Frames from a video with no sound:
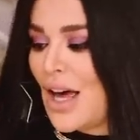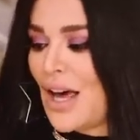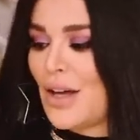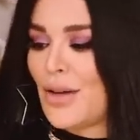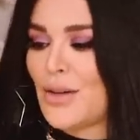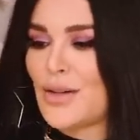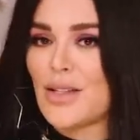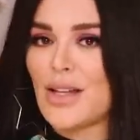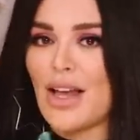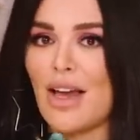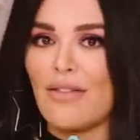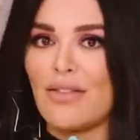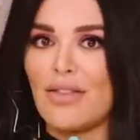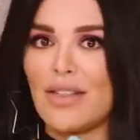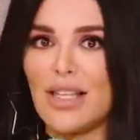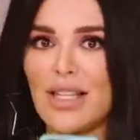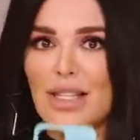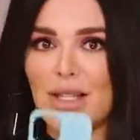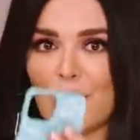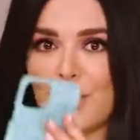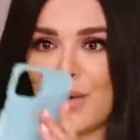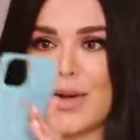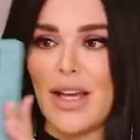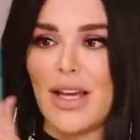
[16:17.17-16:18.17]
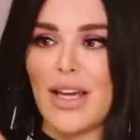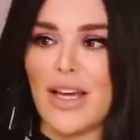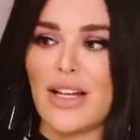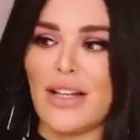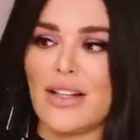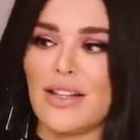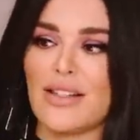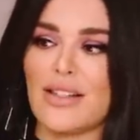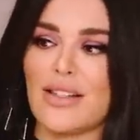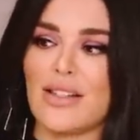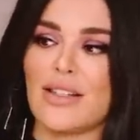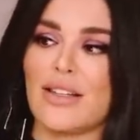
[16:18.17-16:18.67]
I also have this one.
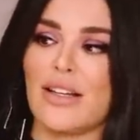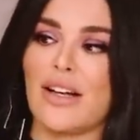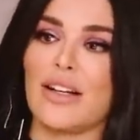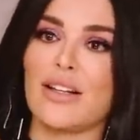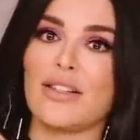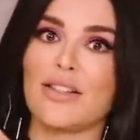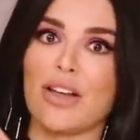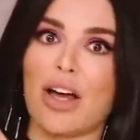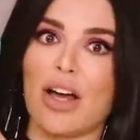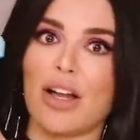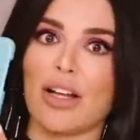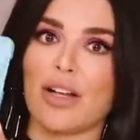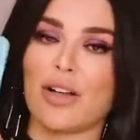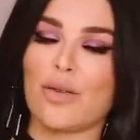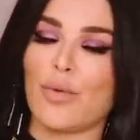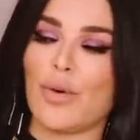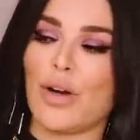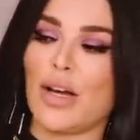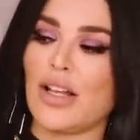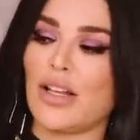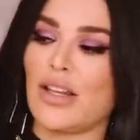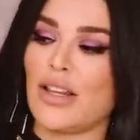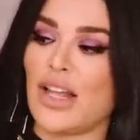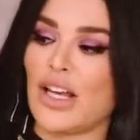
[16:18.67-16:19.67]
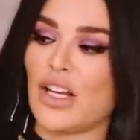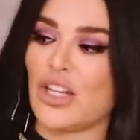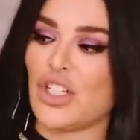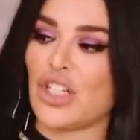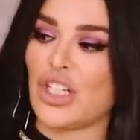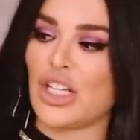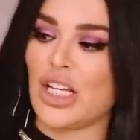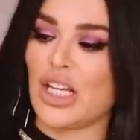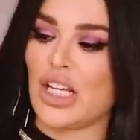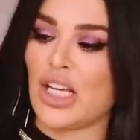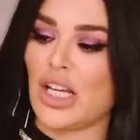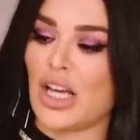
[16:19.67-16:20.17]
This is an exotic one that
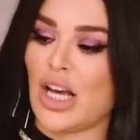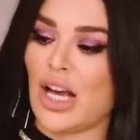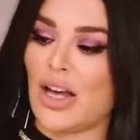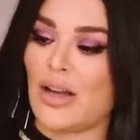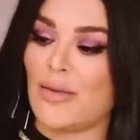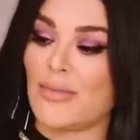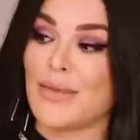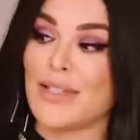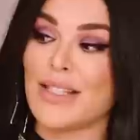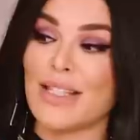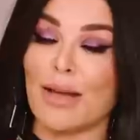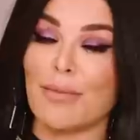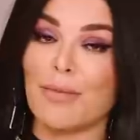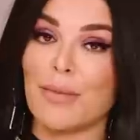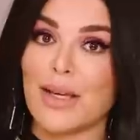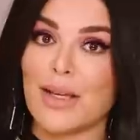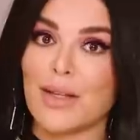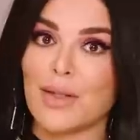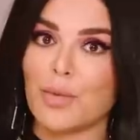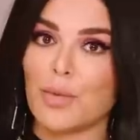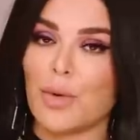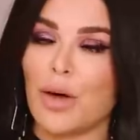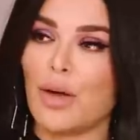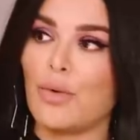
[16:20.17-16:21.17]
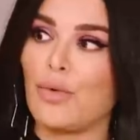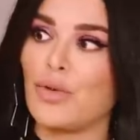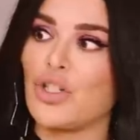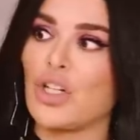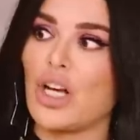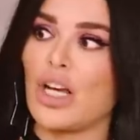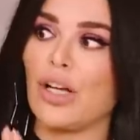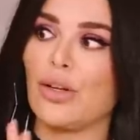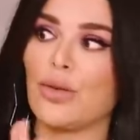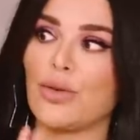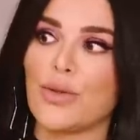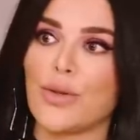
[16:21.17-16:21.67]
she sent me as well, which
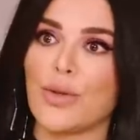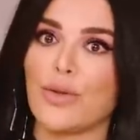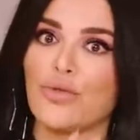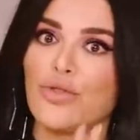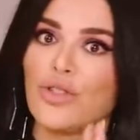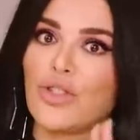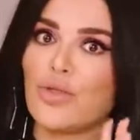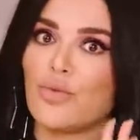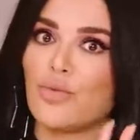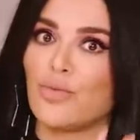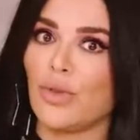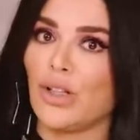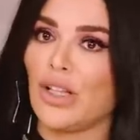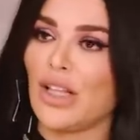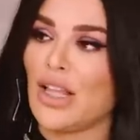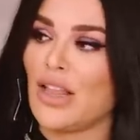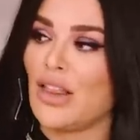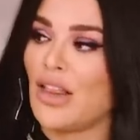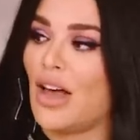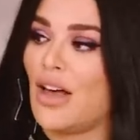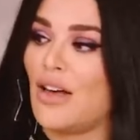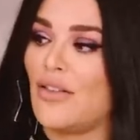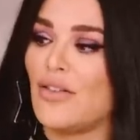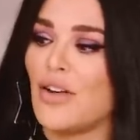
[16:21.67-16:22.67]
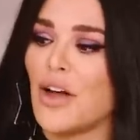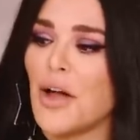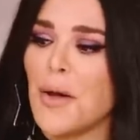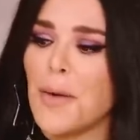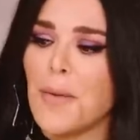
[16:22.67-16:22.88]
I also just really love.